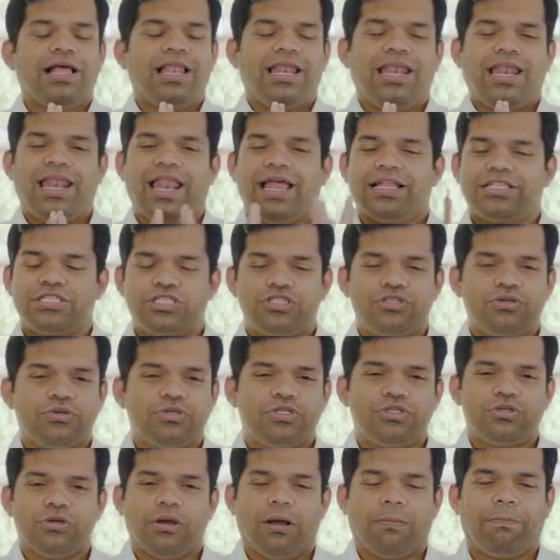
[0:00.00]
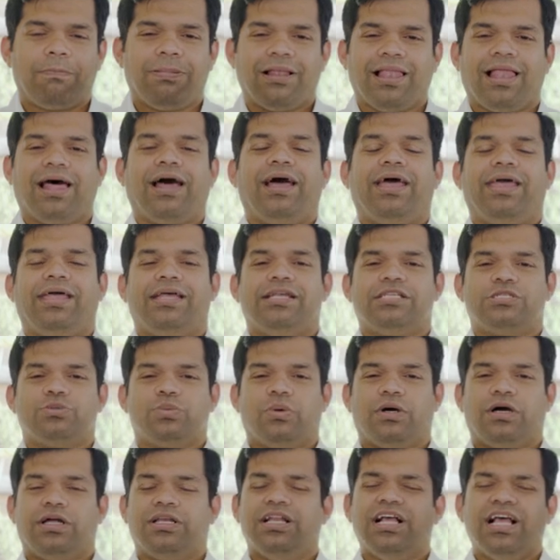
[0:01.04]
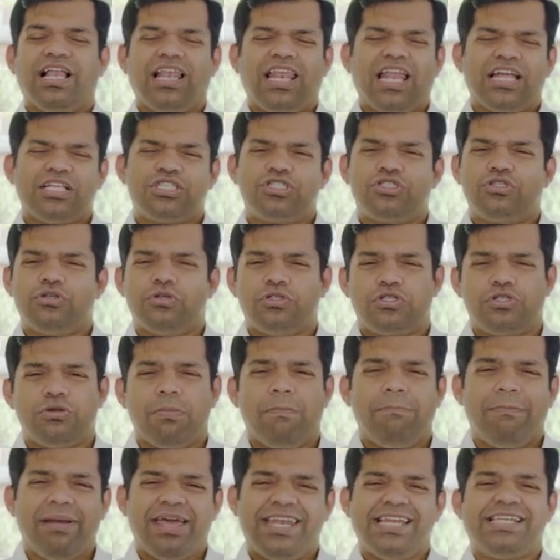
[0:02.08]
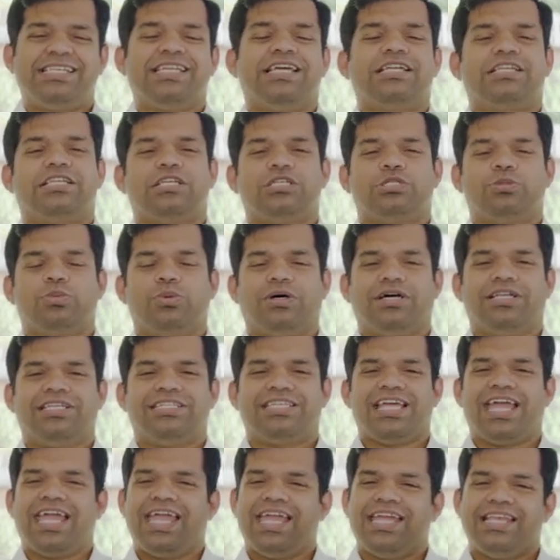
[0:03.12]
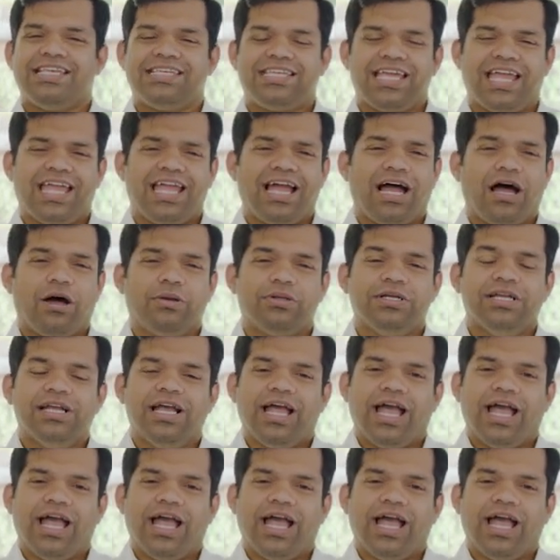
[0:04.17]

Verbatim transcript: Let's choose to apply His word. Let's choose to meditate His word day in, day out.